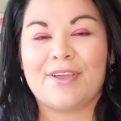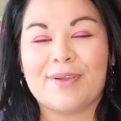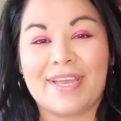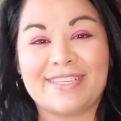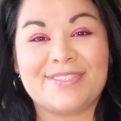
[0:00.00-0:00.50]

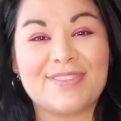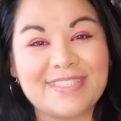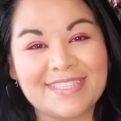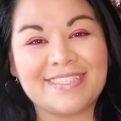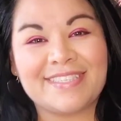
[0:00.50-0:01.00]
okay, so
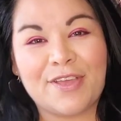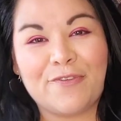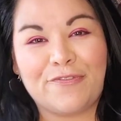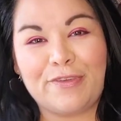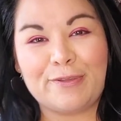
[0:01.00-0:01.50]
this is
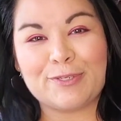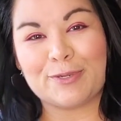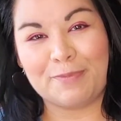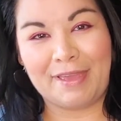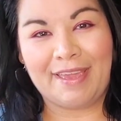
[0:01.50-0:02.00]

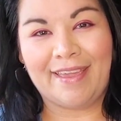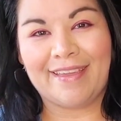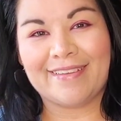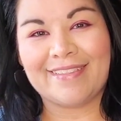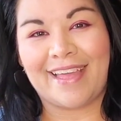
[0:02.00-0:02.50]
future
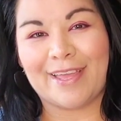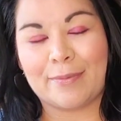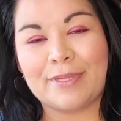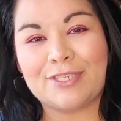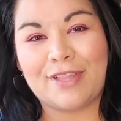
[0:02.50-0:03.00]
me,
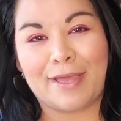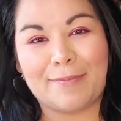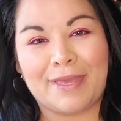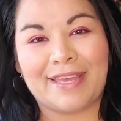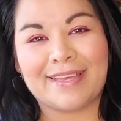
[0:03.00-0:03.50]
like mid-July
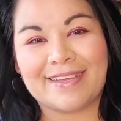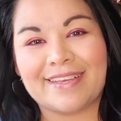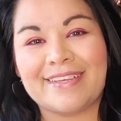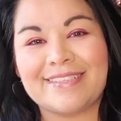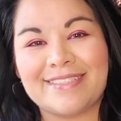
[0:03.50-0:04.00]
me,
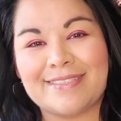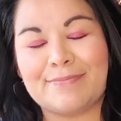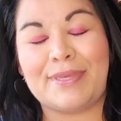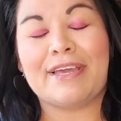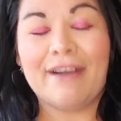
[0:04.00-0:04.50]
cause,
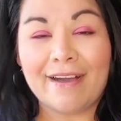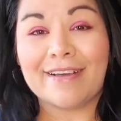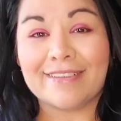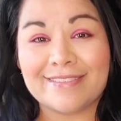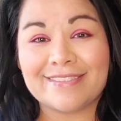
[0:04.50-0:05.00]

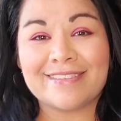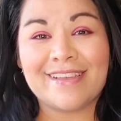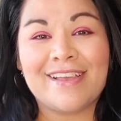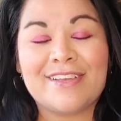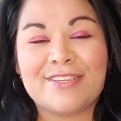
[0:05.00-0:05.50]
because
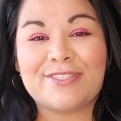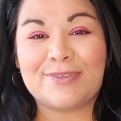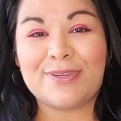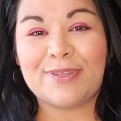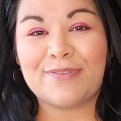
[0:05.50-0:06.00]

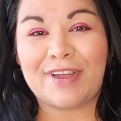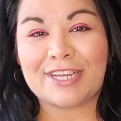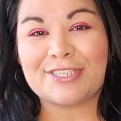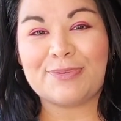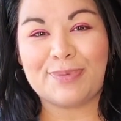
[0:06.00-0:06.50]
Stoney Clover
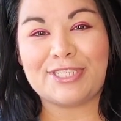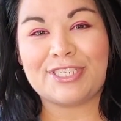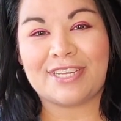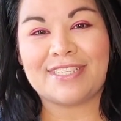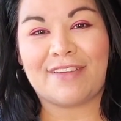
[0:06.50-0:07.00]
actually
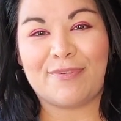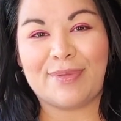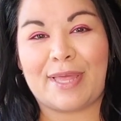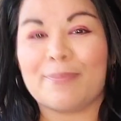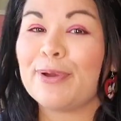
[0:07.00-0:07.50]
reached out to
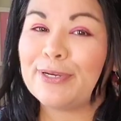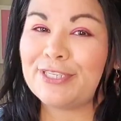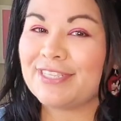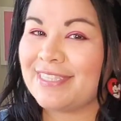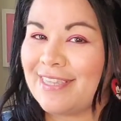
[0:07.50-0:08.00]
everyone that
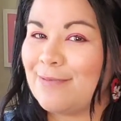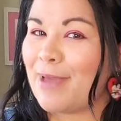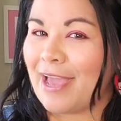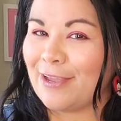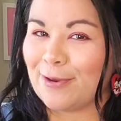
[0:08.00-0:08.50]
purchased the
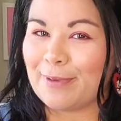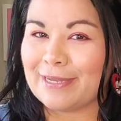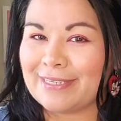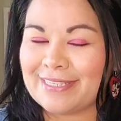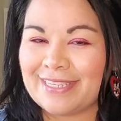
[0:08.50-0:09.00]
bag you're
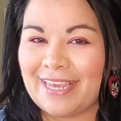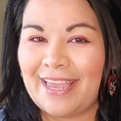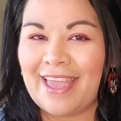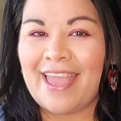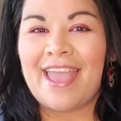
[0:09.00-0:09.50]
about to
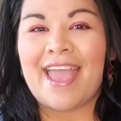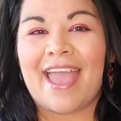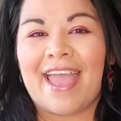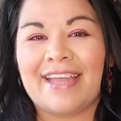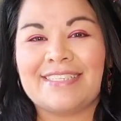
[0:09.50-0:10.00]
see
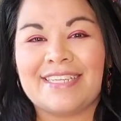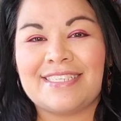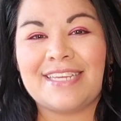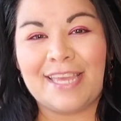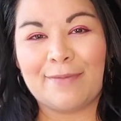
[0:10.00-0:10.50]
and
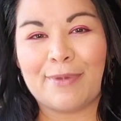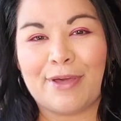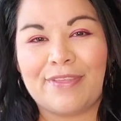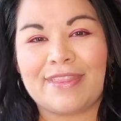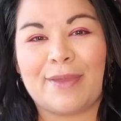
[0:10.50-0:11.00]
sent an
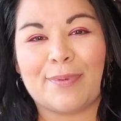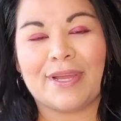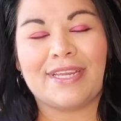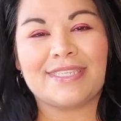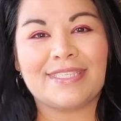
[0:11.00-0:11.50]
email that they were
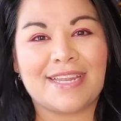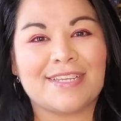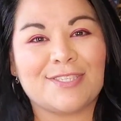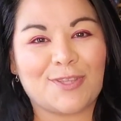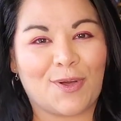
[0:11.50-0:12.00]
going to
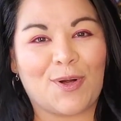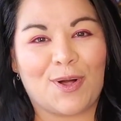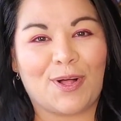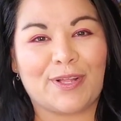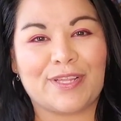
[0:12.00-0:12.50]
send us
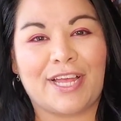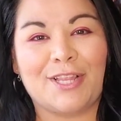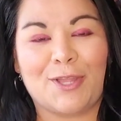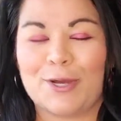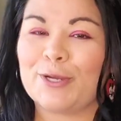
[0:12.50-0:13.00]
all
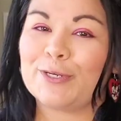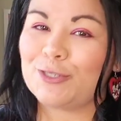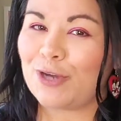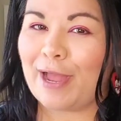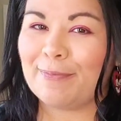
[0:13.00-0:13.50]
a longer
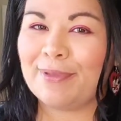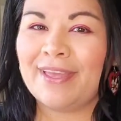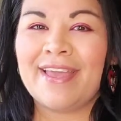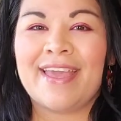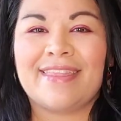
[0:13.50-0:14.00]
strap.
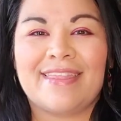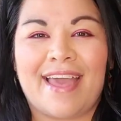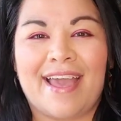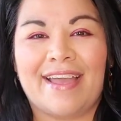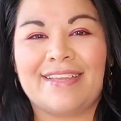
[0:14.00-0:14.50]

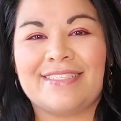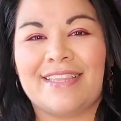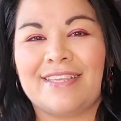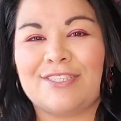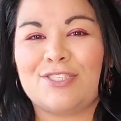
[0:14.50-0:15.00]
That
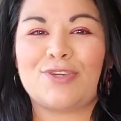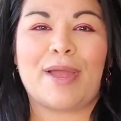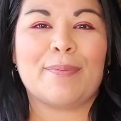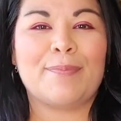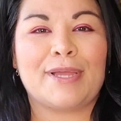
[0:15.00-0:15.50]
the
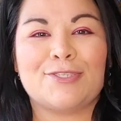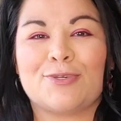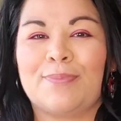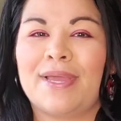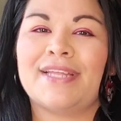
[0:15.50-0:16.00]
strap
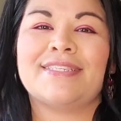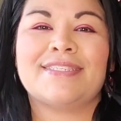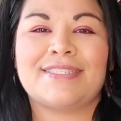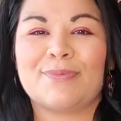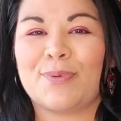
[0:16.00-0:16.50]

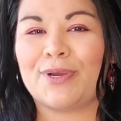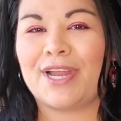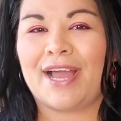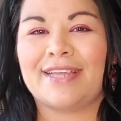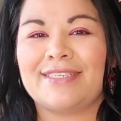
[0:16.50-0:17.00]
measurements were
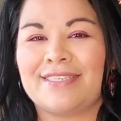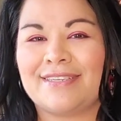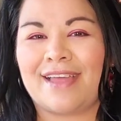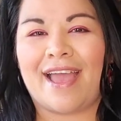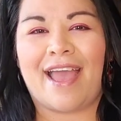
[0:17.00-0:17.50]

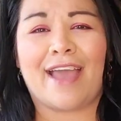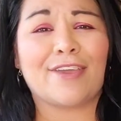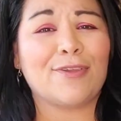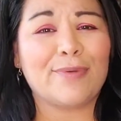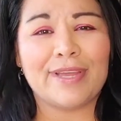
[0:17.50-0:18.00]
not
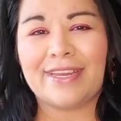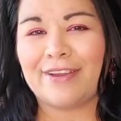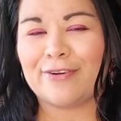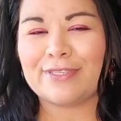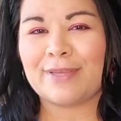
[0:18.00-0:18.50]

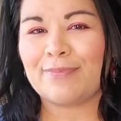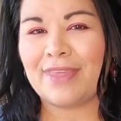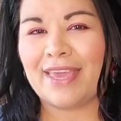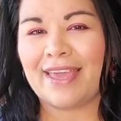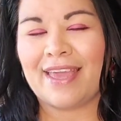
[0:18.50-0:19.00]
accurate or
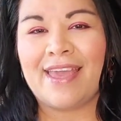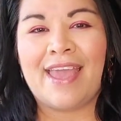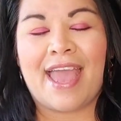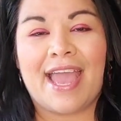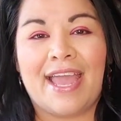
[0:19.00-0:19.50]
something.
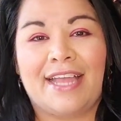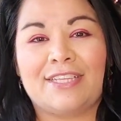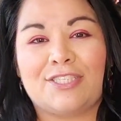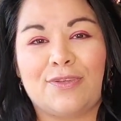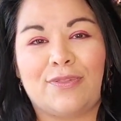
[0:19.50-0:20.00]

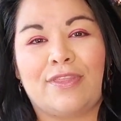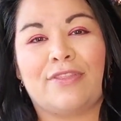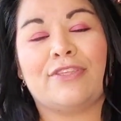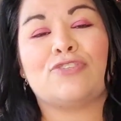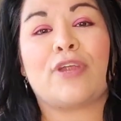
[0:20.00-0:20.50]
And so
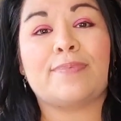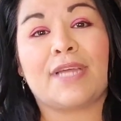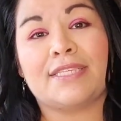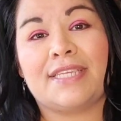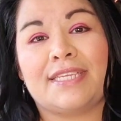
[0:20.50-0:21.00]
the straps
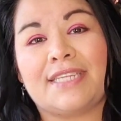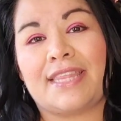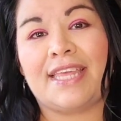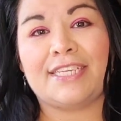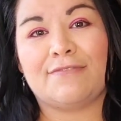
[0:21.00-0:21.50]
got sent
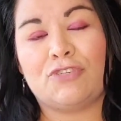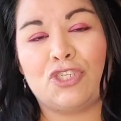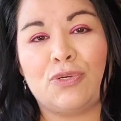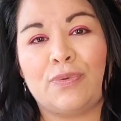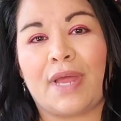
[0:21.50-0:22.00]
at the end of
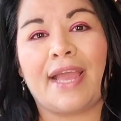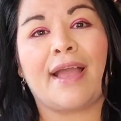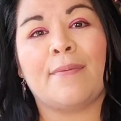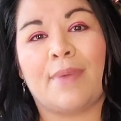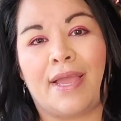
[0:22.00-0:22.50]
June. I
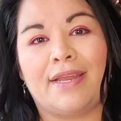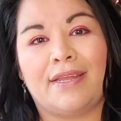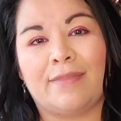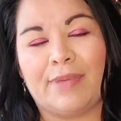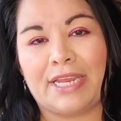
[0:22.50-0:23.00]
got mine
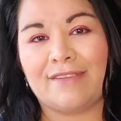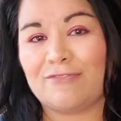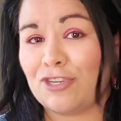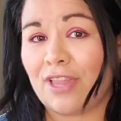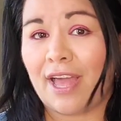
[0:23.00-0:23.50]
in the beginning
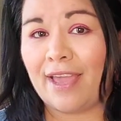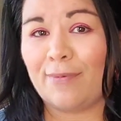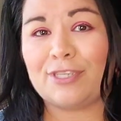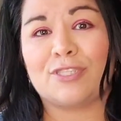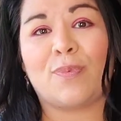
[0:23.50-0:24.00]
of July,
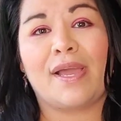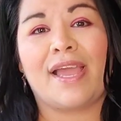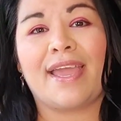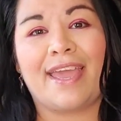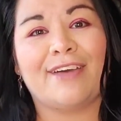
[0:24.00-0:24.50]
which is
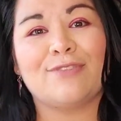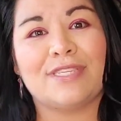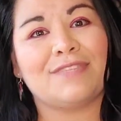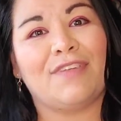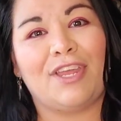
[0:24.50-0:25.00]
why I held
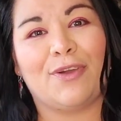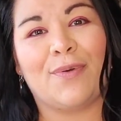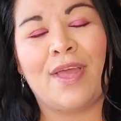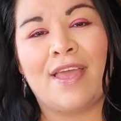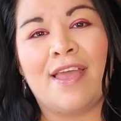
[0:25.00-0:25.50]
this
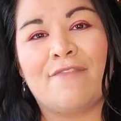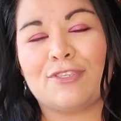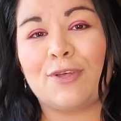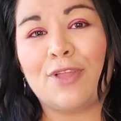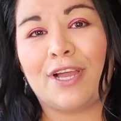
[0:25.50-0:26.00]
video
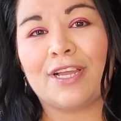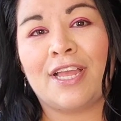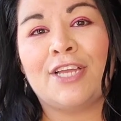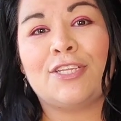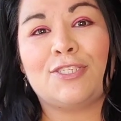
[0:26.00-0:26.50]
for so
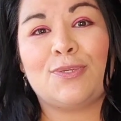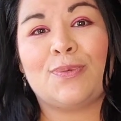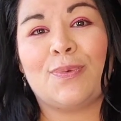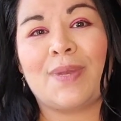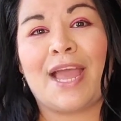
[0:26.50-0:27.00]
long
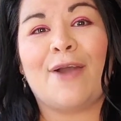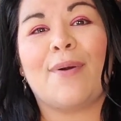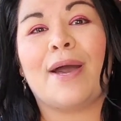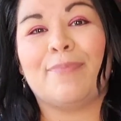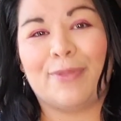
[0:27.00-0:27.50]
to
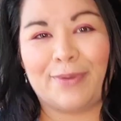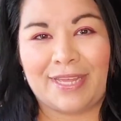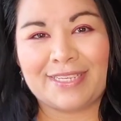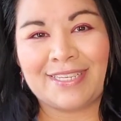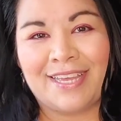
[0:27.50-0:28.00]
now upload
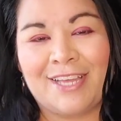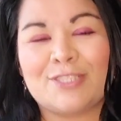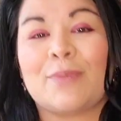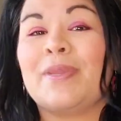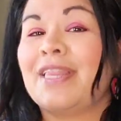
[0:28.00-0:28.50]
it.
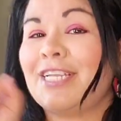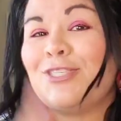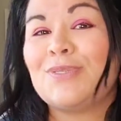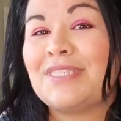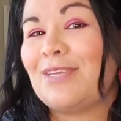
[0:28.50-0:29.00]
So I'm going to
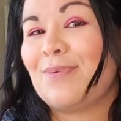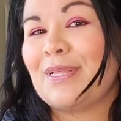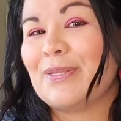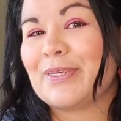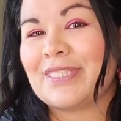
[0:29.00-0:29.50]
let you see
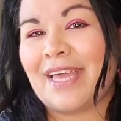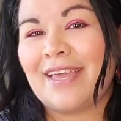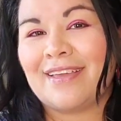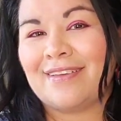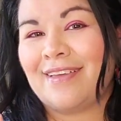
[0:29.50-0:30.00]
what it looks
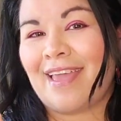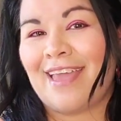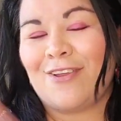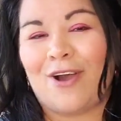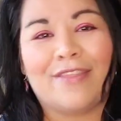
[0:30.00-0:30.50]
like
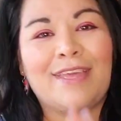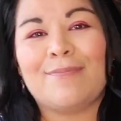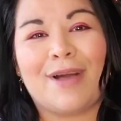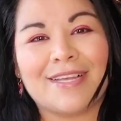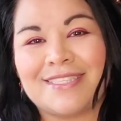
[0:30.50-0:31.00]
and all the
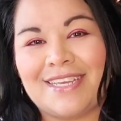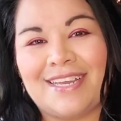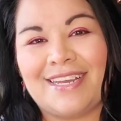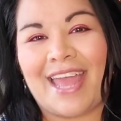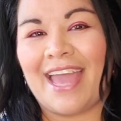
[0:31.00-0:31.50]

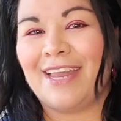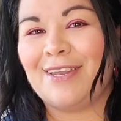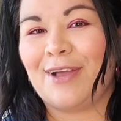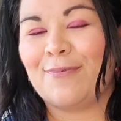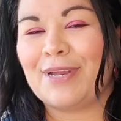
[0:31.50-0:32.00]
unboxing
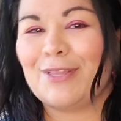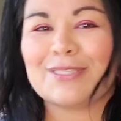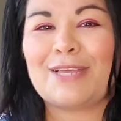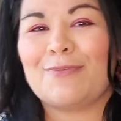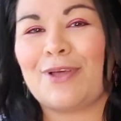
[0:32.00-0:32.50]
and what it
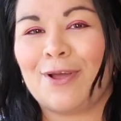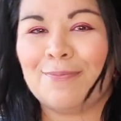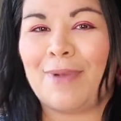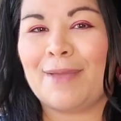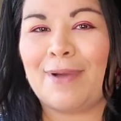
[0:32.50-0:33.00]
looks like
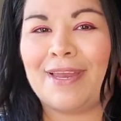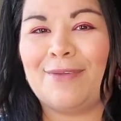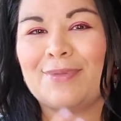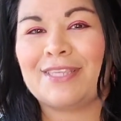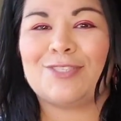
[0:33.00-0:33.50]
on my
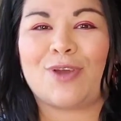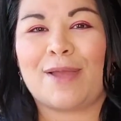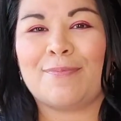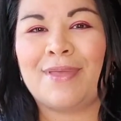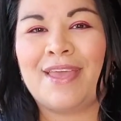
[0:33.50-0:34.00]
body with the
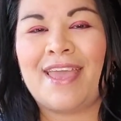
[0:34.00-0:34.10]
strap.